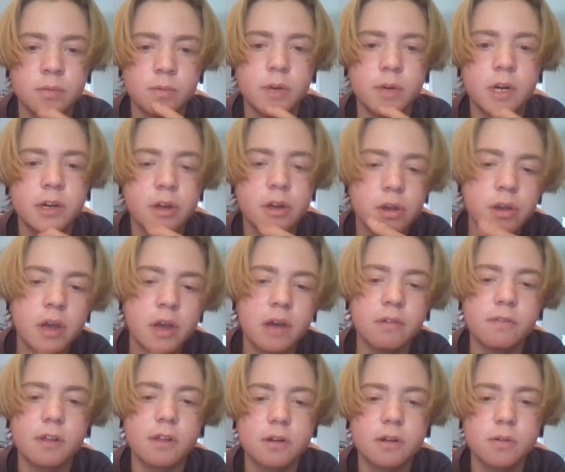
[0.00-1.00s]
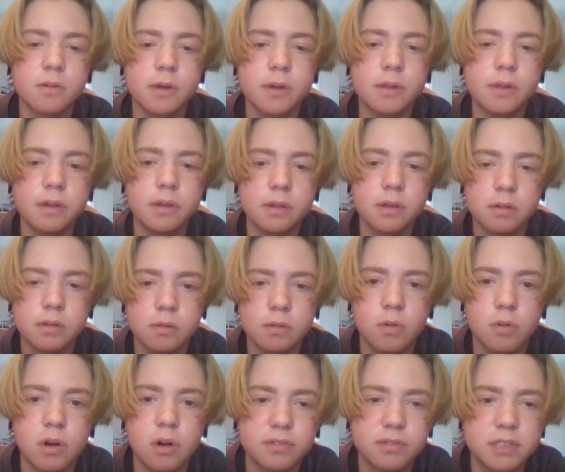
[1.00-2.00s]
When I do have like a really
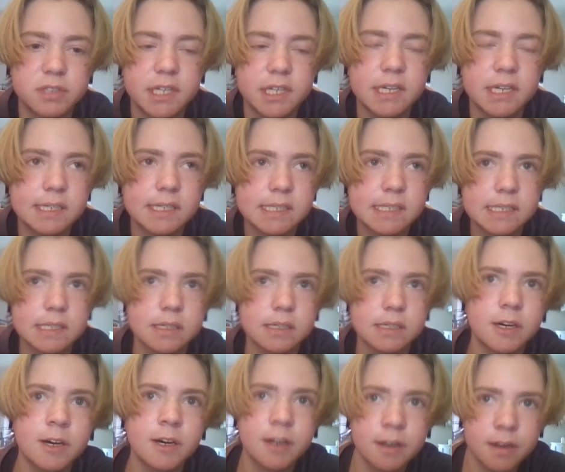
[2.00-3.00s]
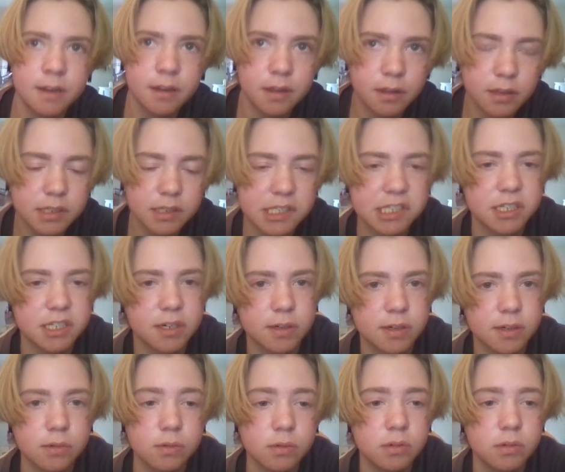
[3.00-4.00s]
rough chest, I
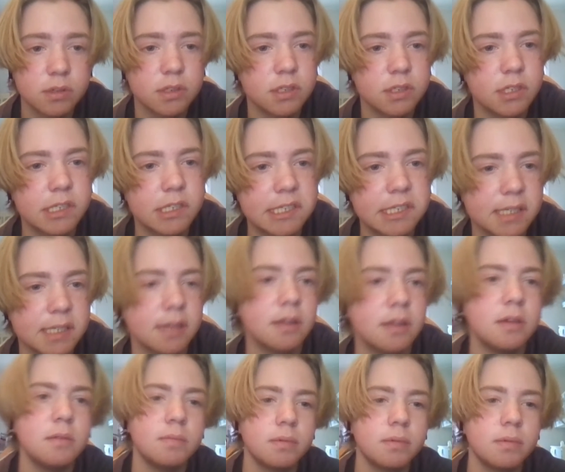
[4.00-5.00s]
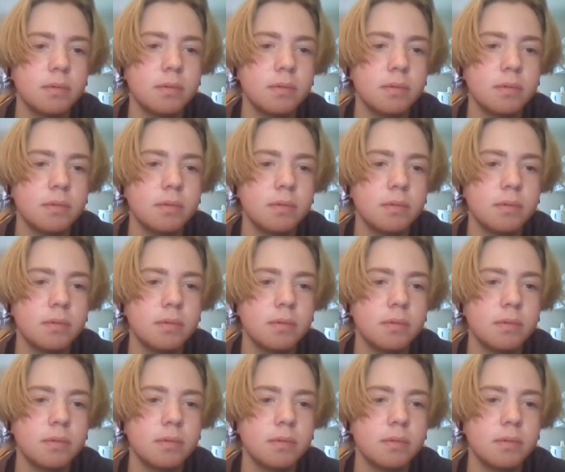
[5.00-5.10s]
struggle to sleep.